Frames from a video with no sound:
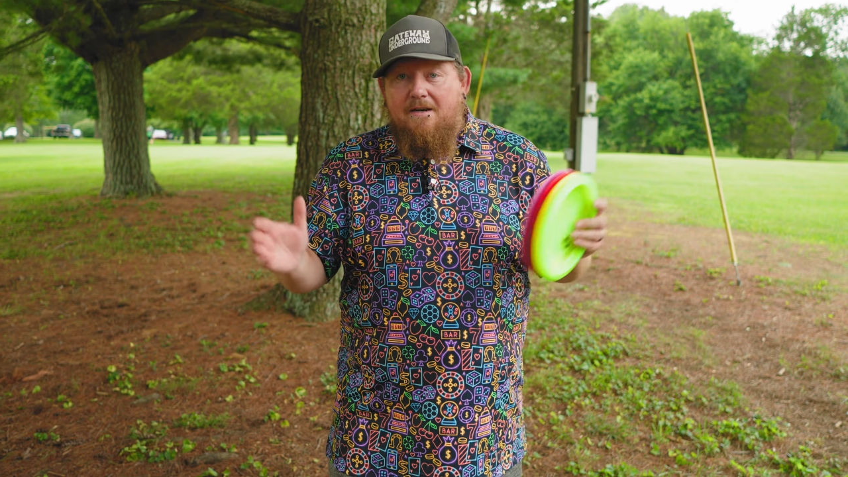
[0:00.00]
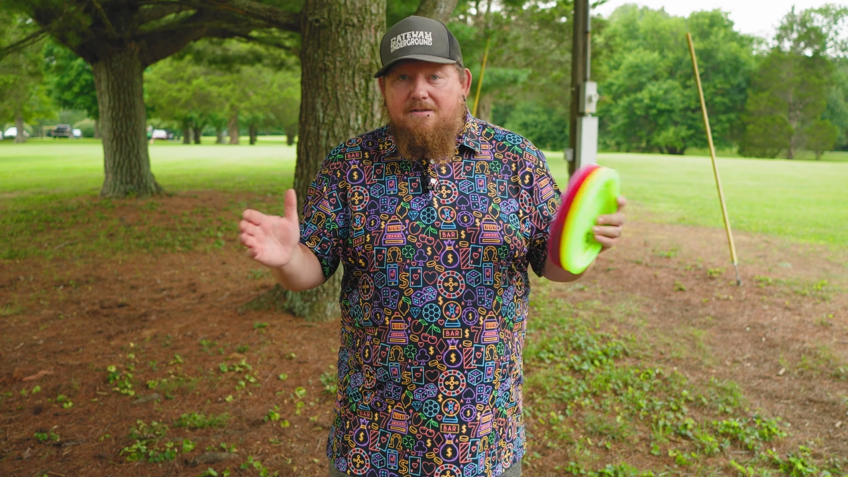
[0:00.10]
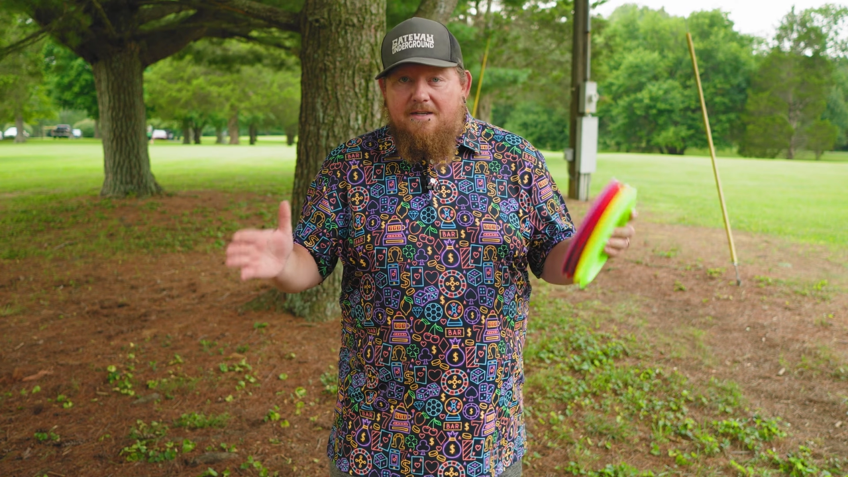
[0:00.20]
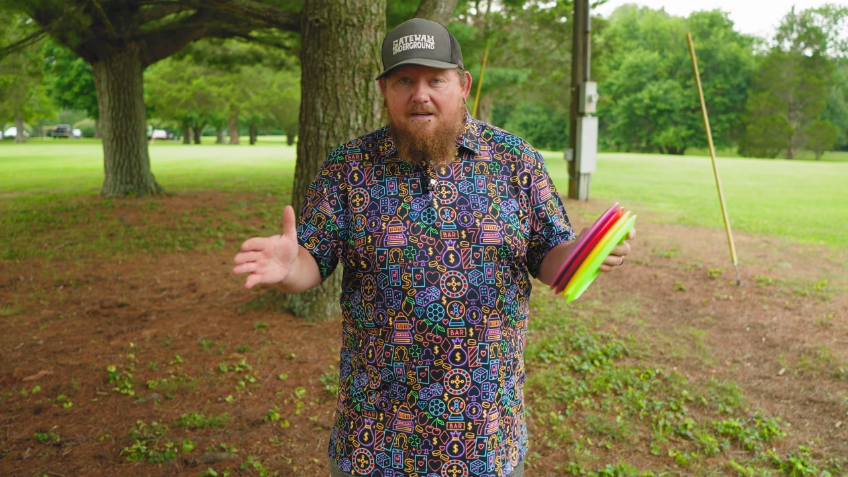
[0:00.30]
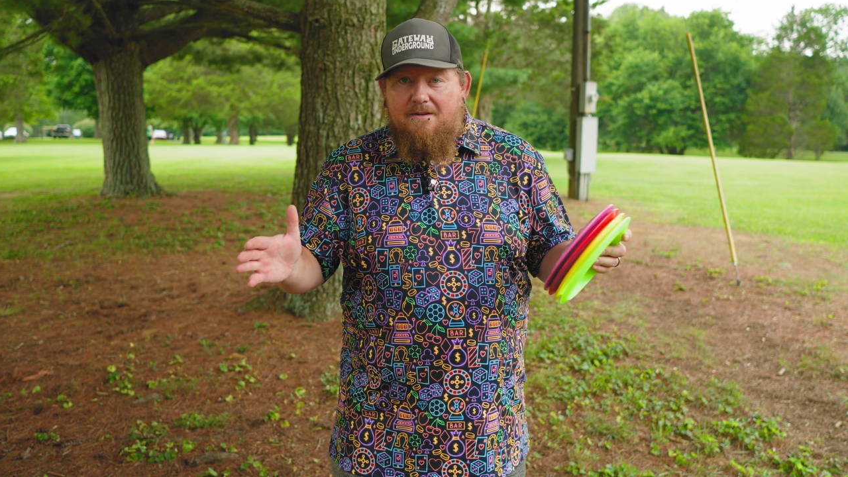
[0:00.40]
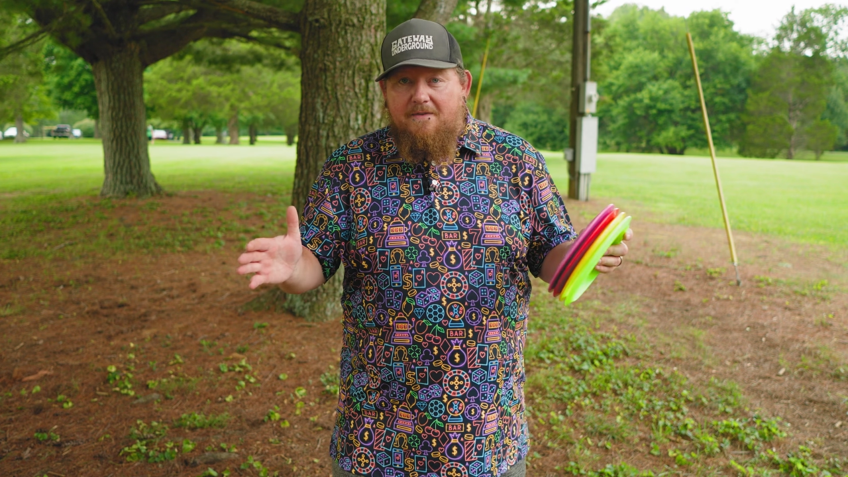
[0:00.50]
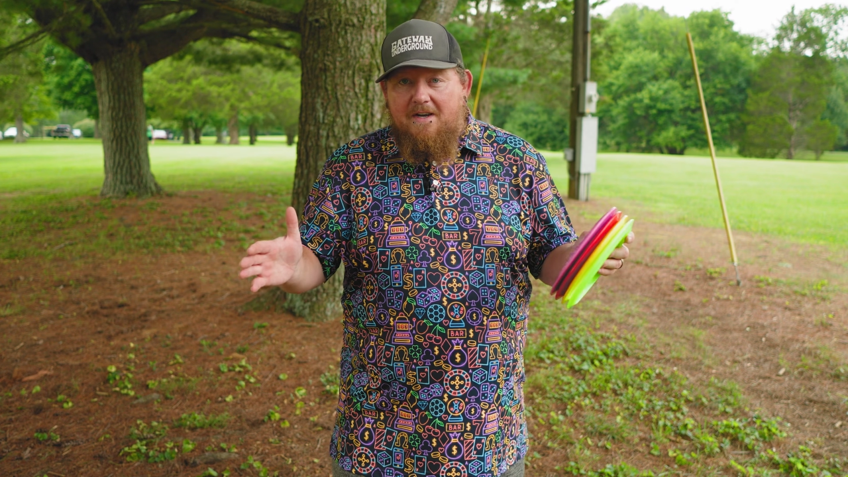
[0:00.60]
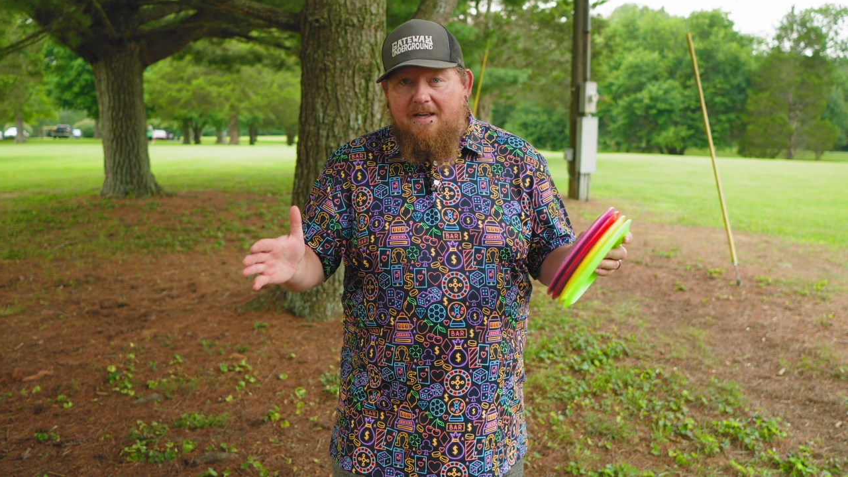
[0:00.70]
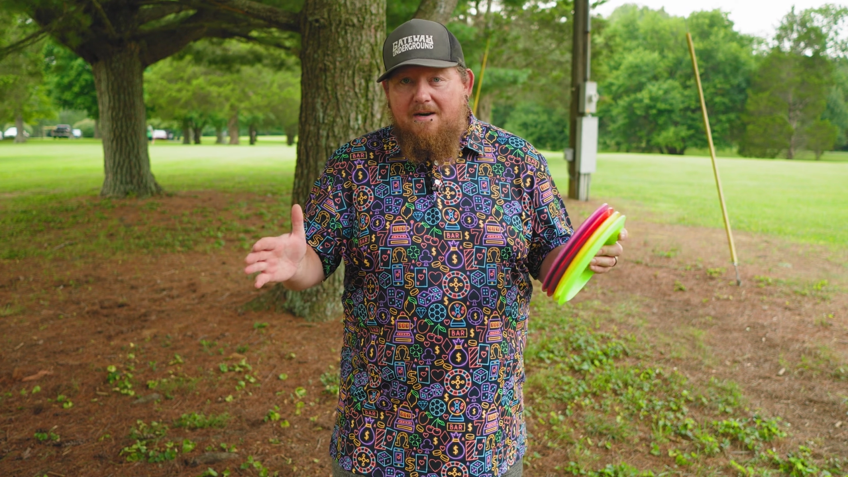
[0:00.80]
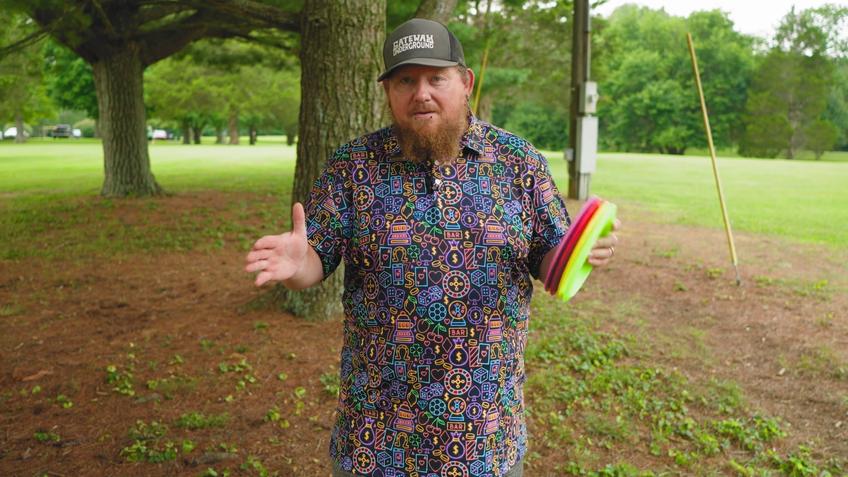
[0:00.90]
here's another
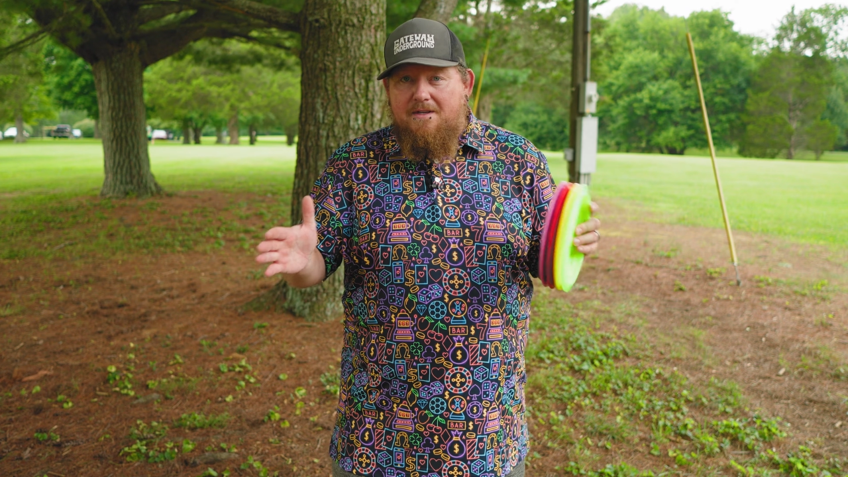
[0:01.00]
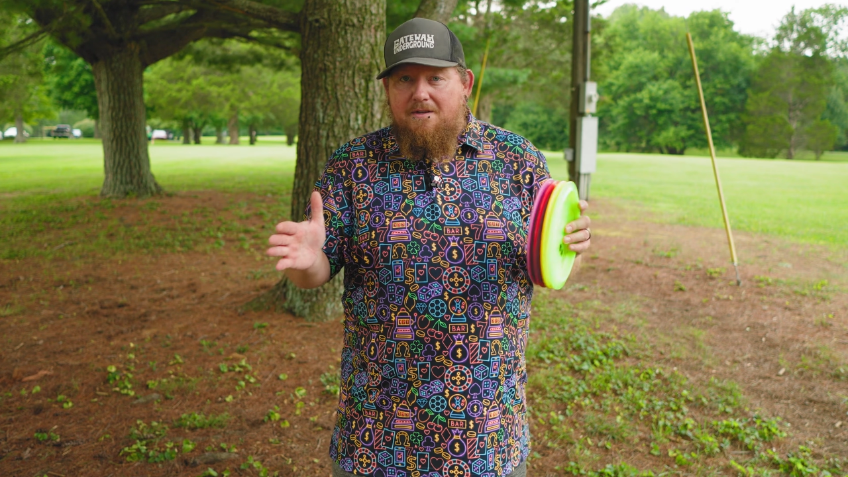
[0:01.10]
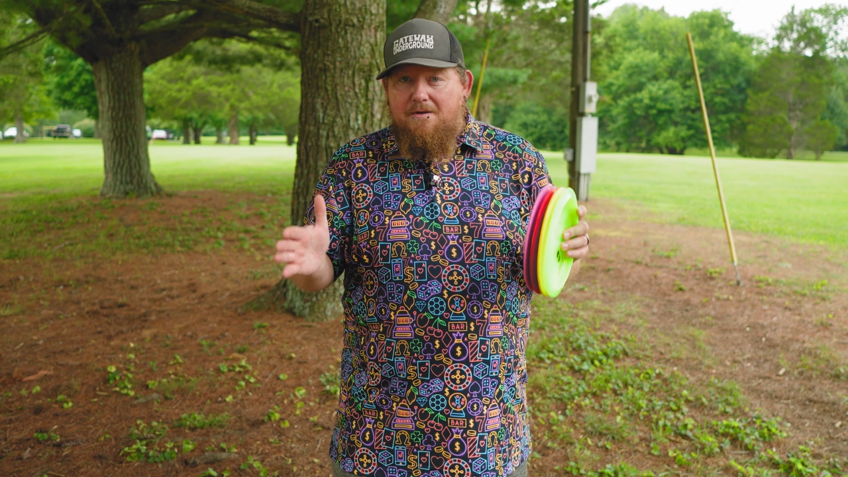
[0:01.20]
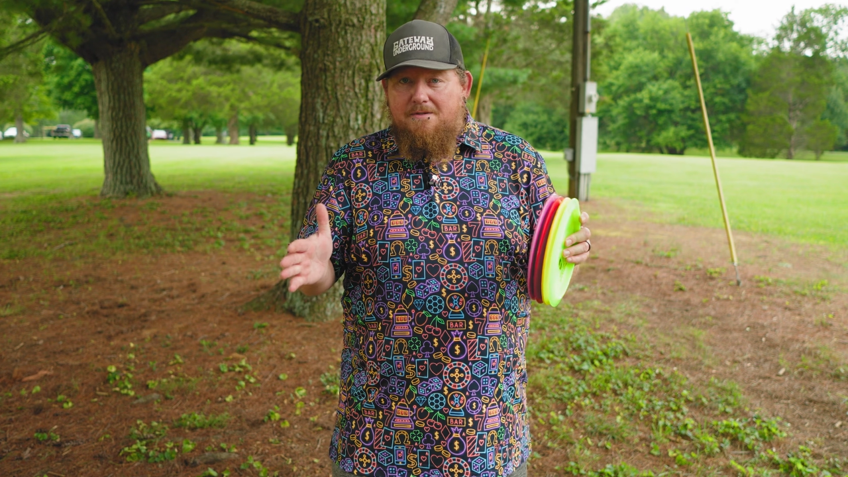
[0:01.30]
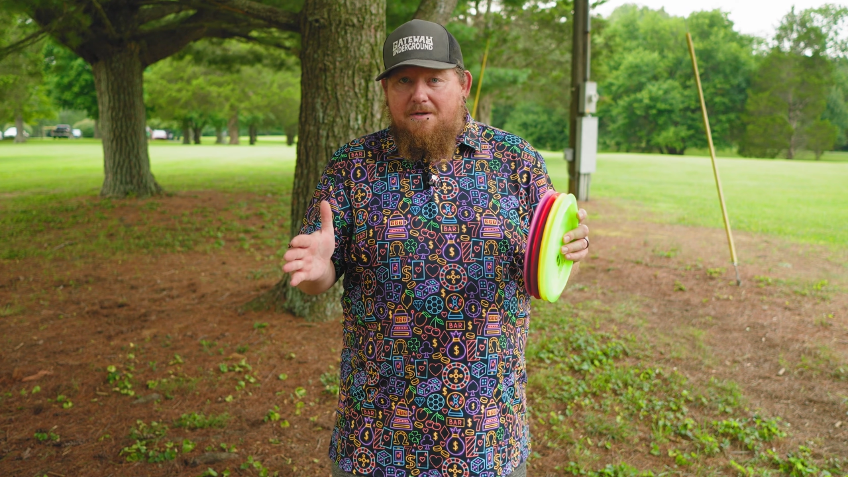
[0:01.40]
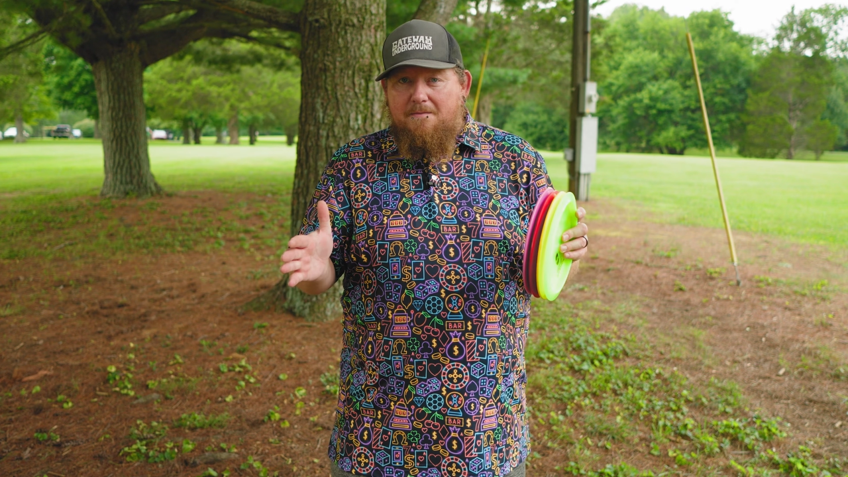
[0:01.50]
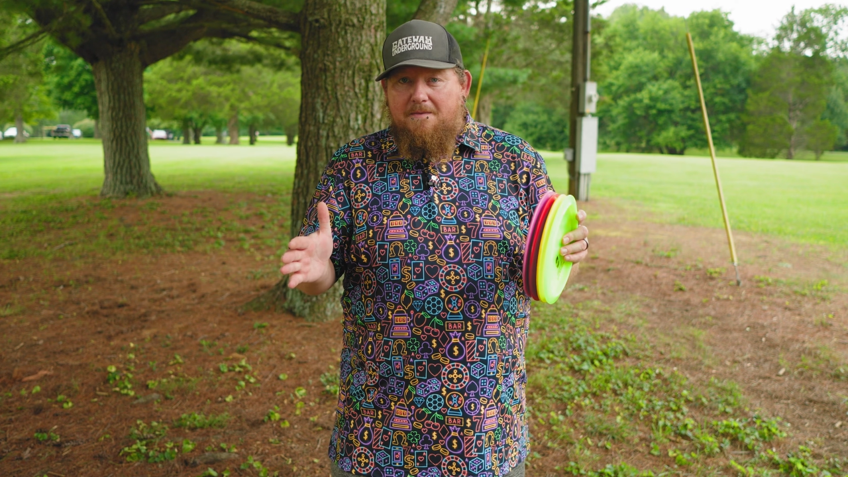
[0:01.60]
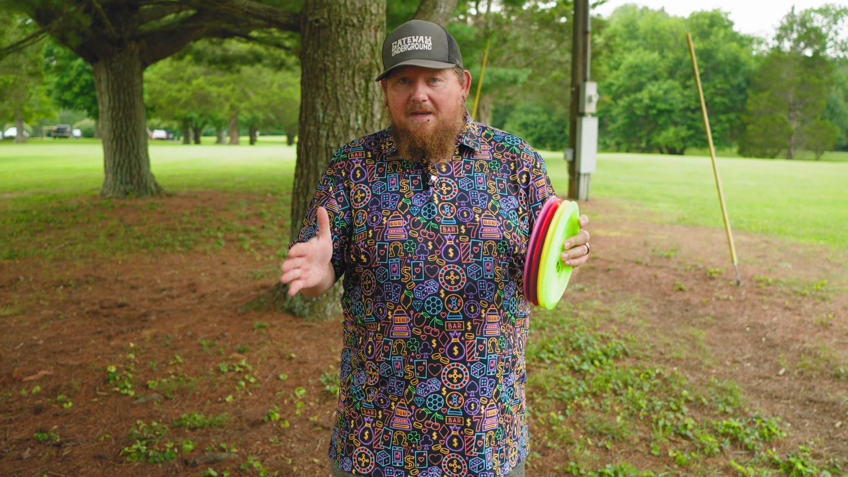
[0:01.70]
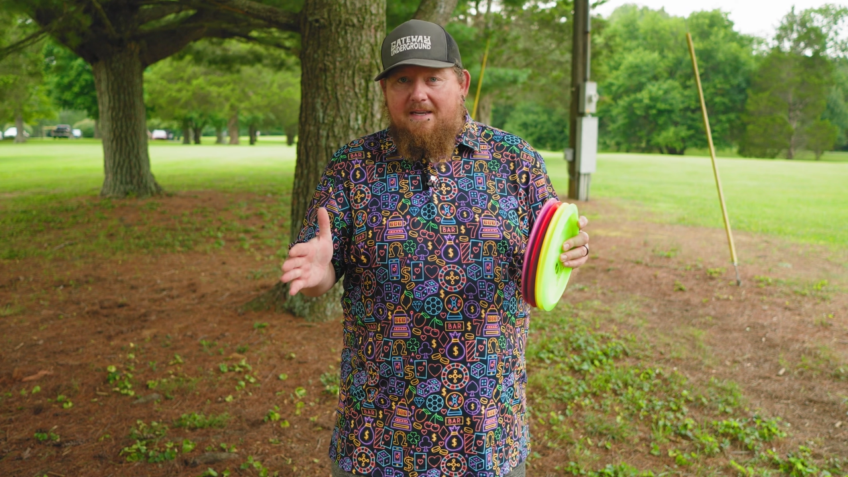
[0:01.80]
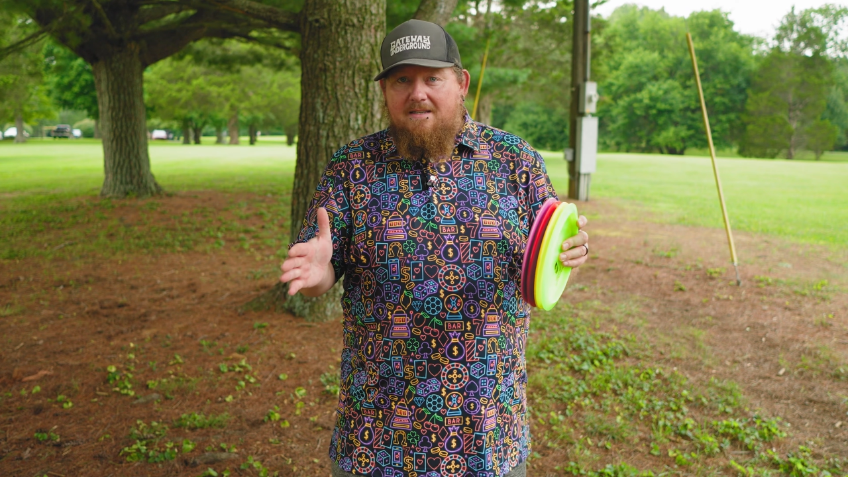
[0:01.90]
video that YouTube
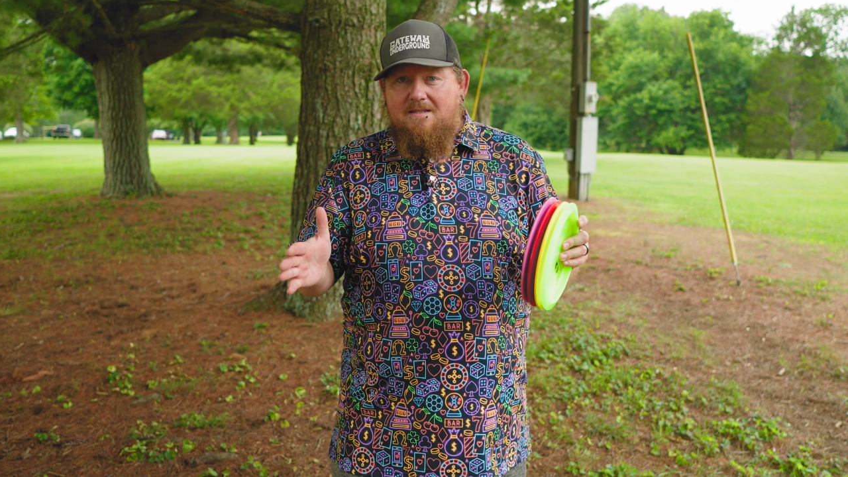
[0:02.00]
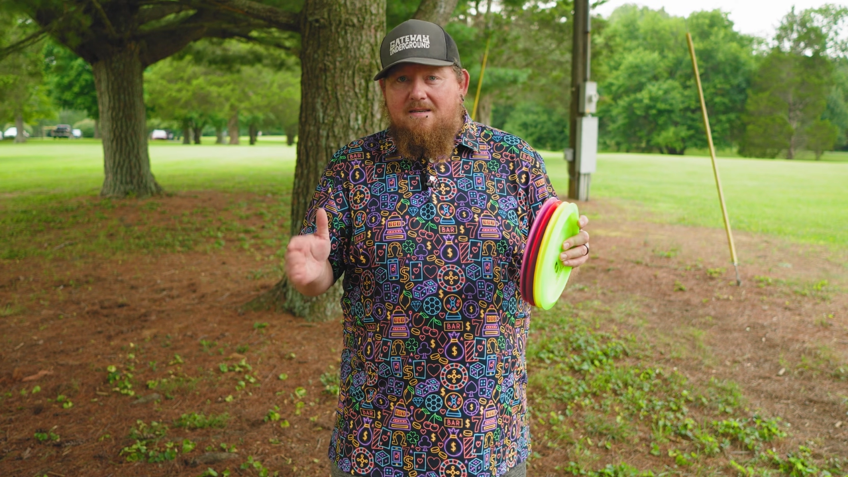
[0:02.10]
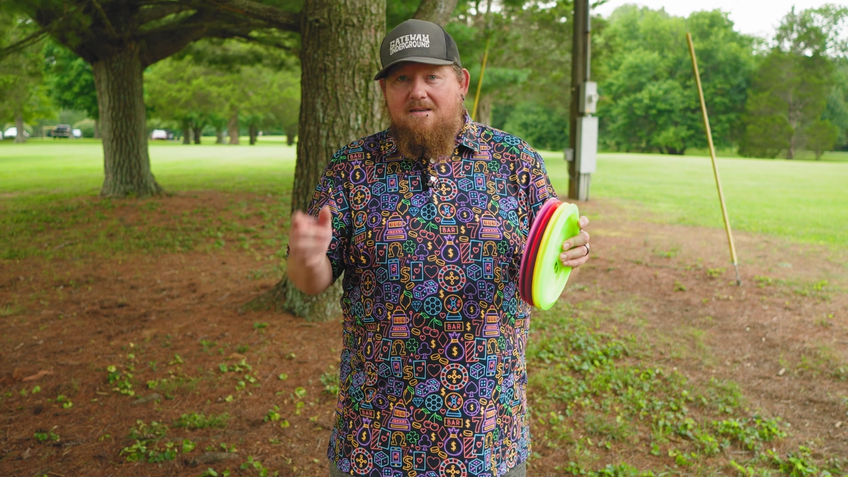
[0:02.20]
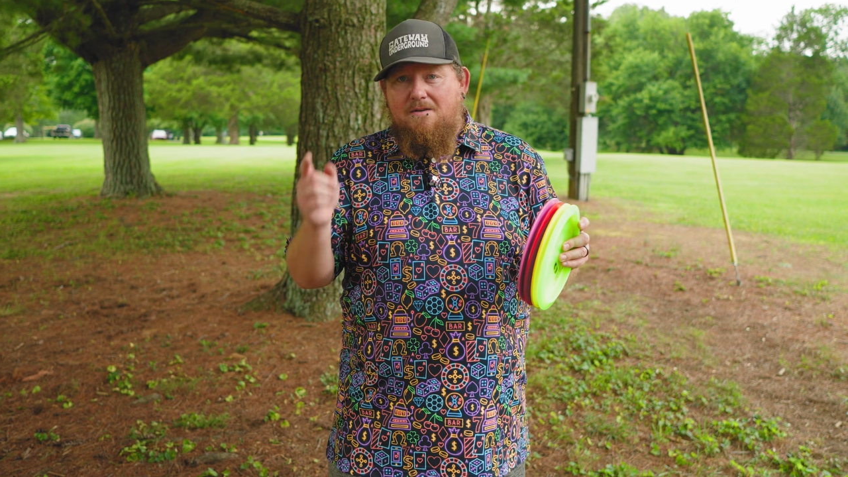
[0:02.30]
thinks